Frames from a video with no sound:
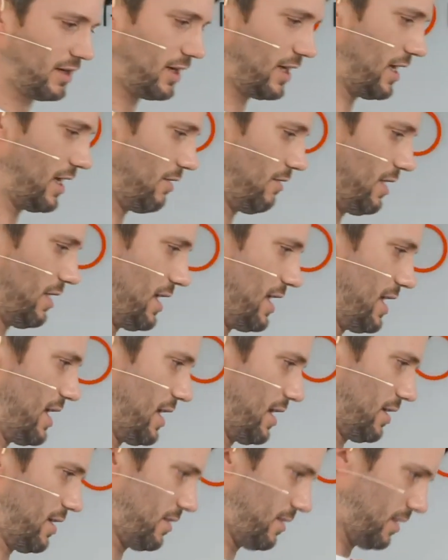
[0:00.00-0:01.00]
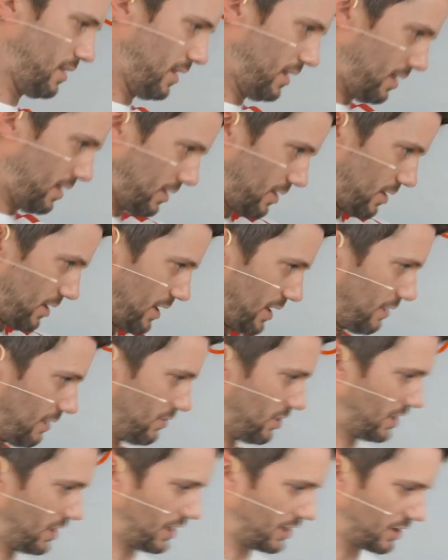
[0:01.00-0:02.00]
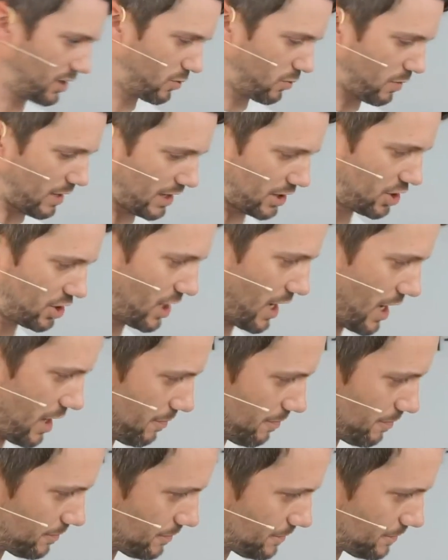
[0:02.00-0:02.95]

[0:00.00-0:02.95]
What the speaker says: here and here, so it gives you that square shape.